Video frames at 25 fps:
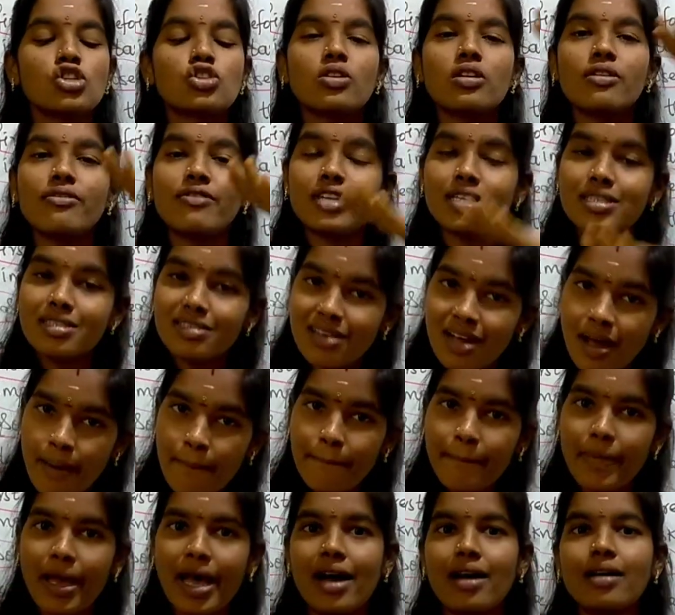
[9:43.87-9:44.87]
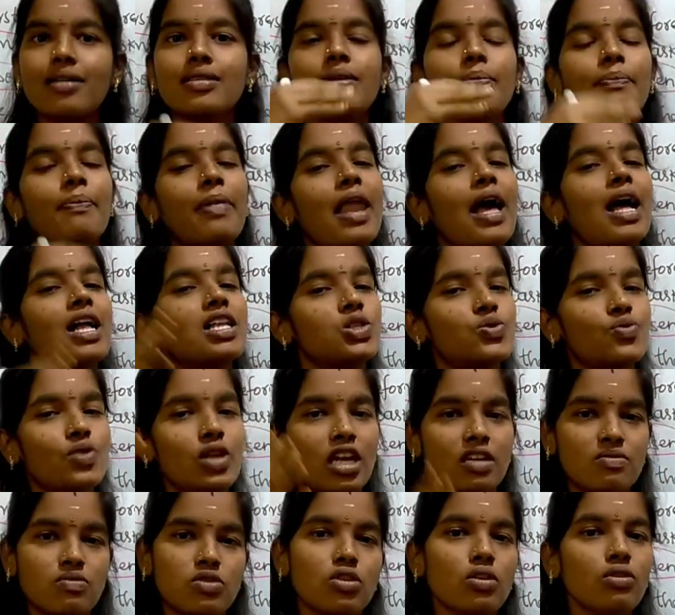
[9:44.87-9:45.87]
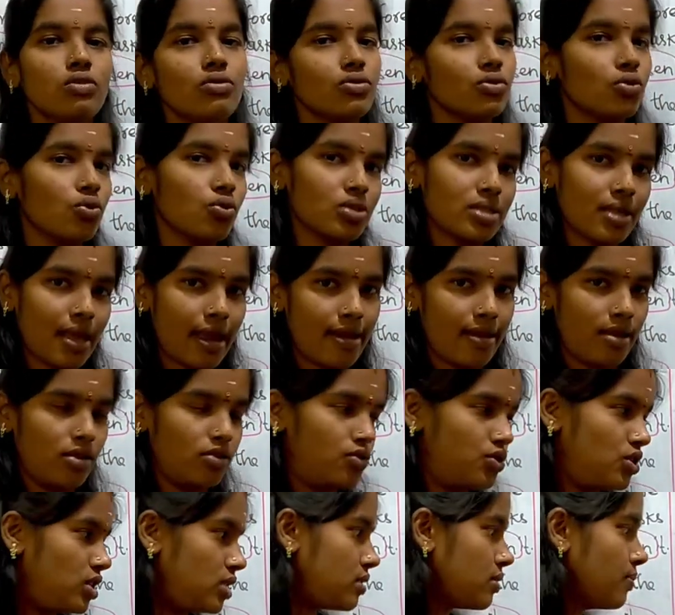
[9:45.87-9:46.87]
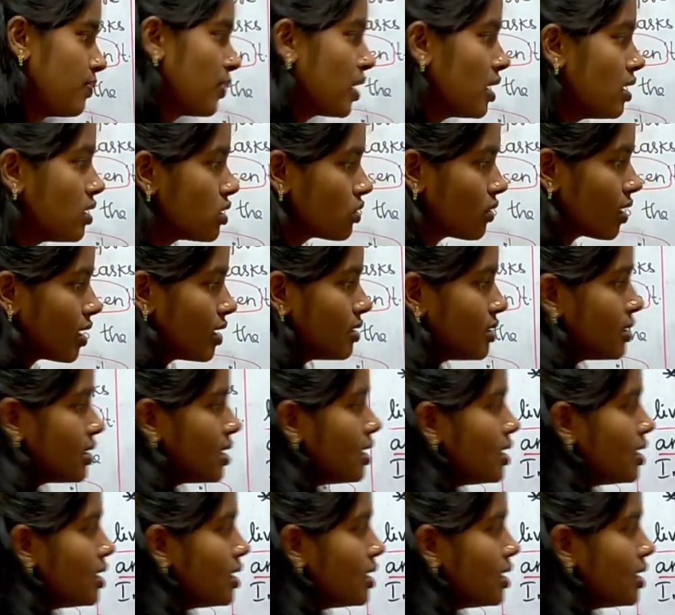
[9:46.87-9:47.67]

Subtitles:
So if it has come back, the plants will absorb those energies. So you can